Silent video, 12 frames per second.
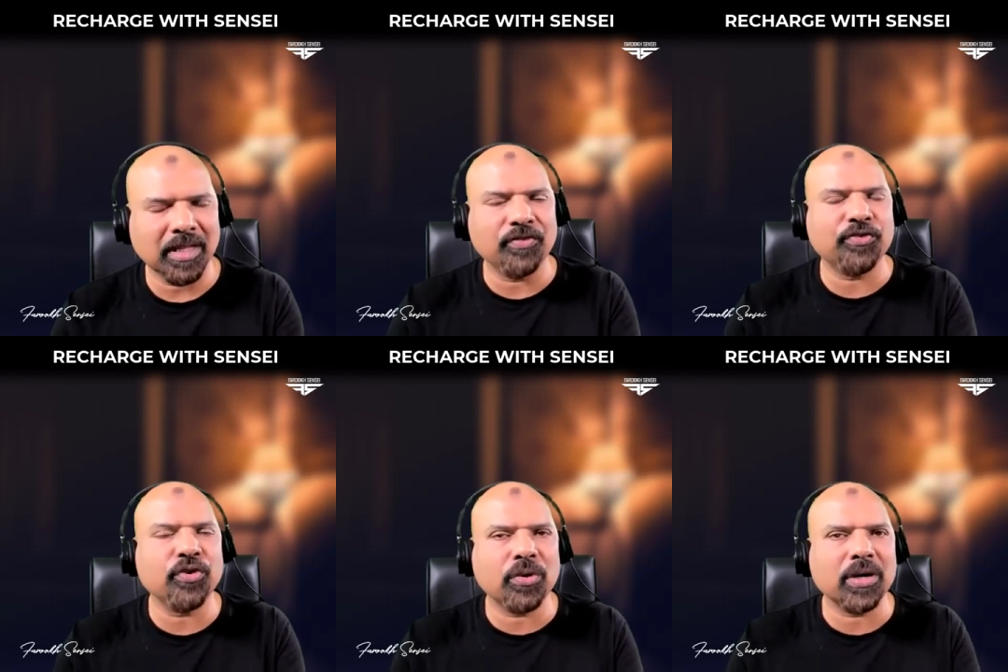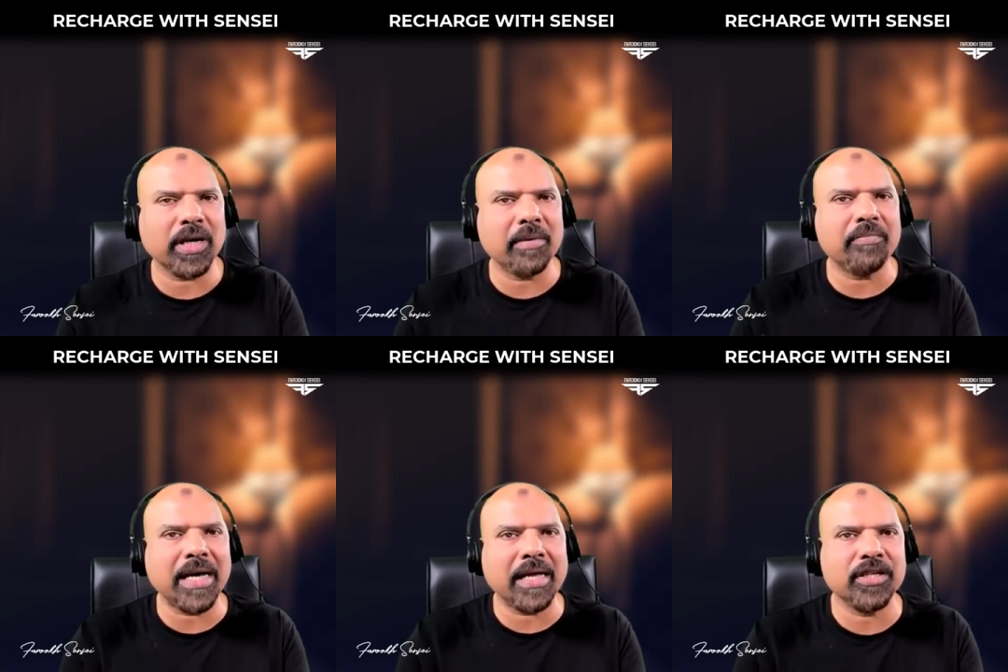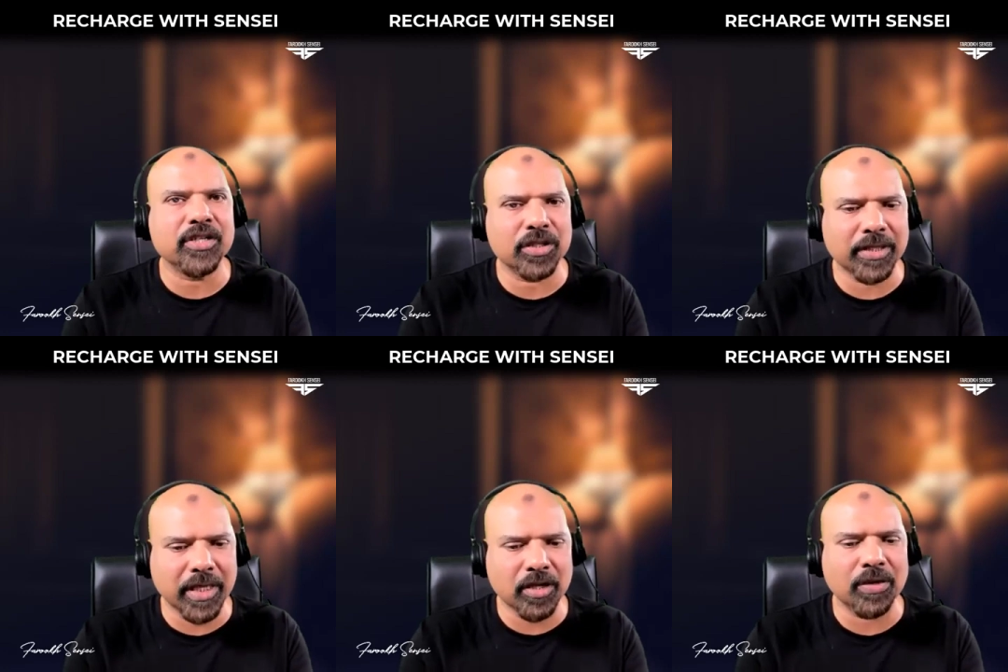If you are a manager,
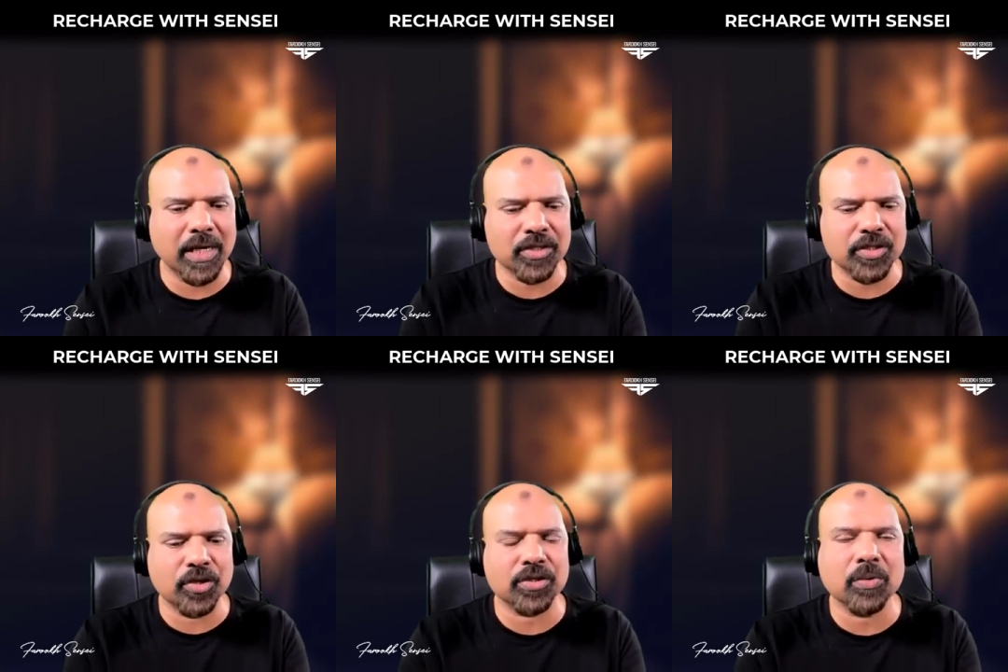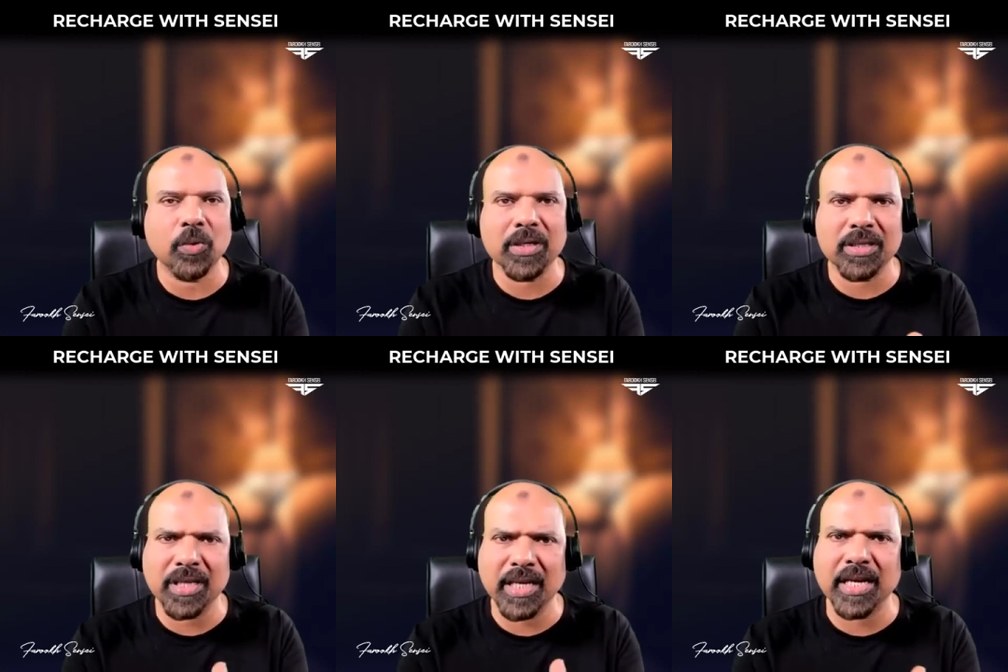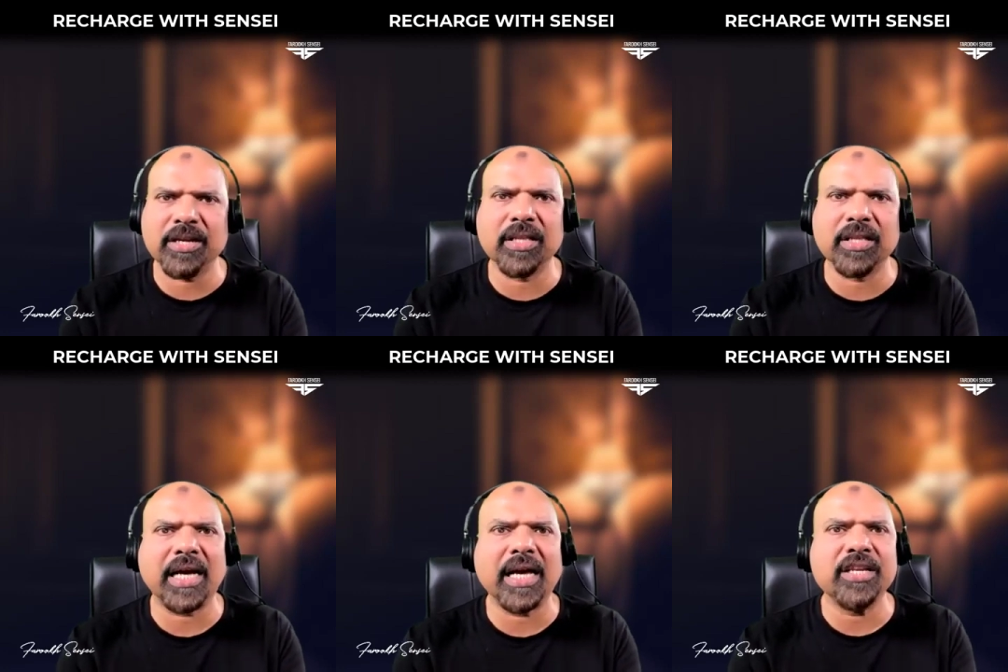then you'll ask yourself, what are the areas
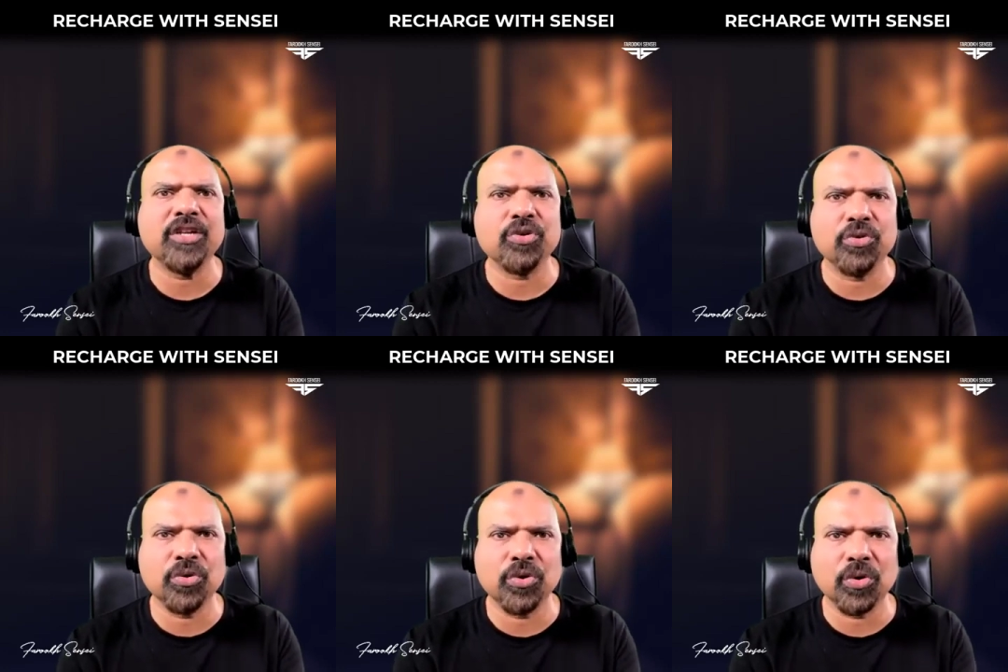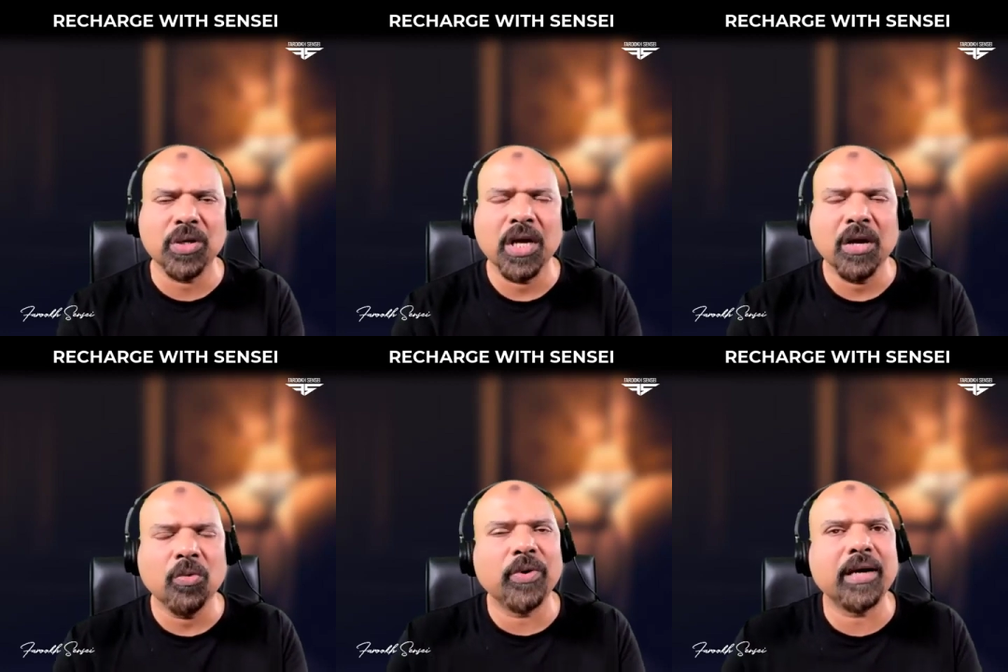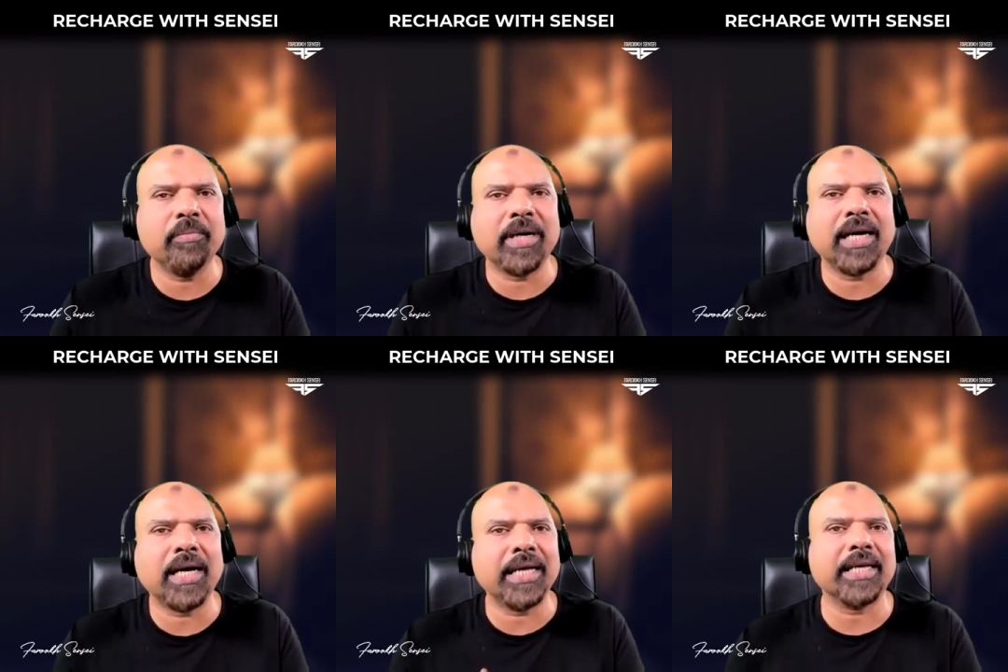that I need to know
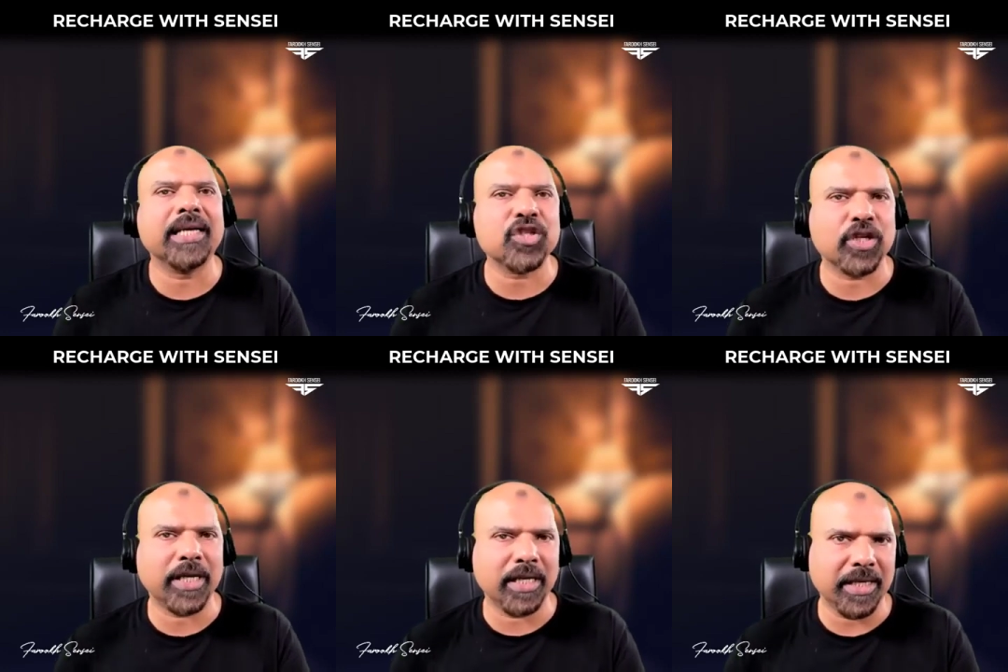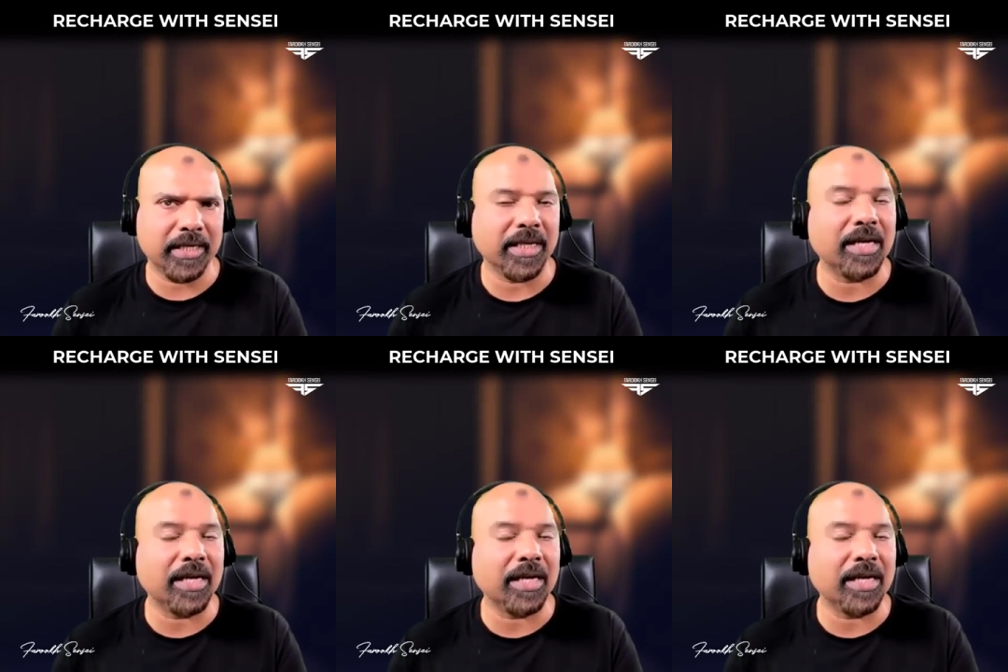whereby I can share that?